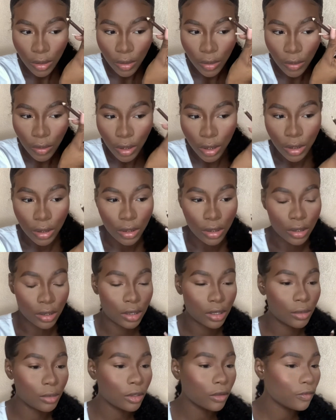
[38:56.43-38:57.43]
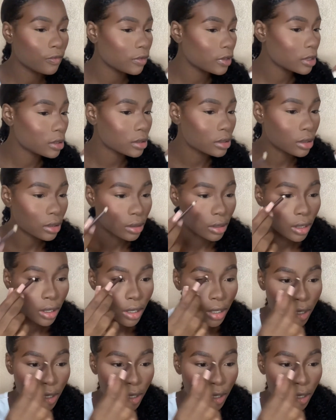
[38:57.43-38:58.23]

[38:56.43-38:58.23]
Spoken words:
what needs to be fixed.